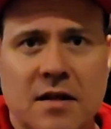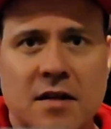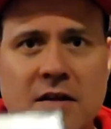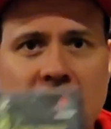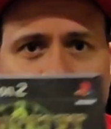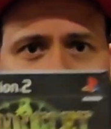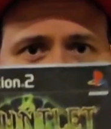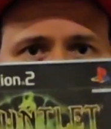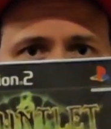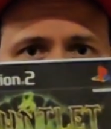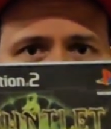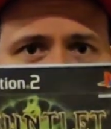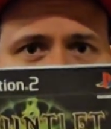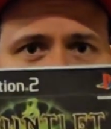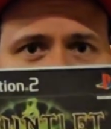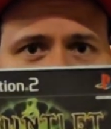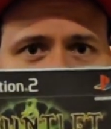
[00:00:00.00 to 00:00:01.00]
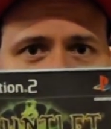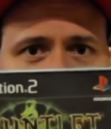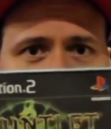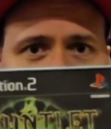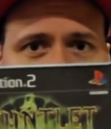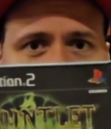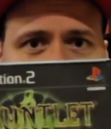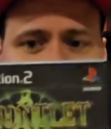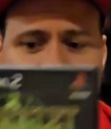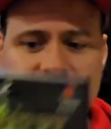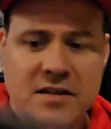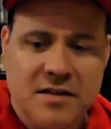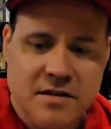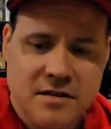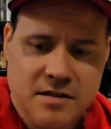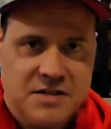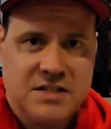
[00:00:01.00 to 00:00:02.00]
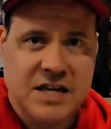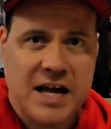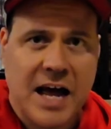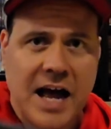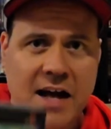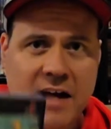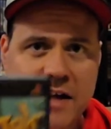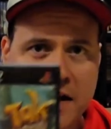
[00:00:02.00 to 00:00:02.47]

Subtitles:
Gauntlet Dark Legacy. Tak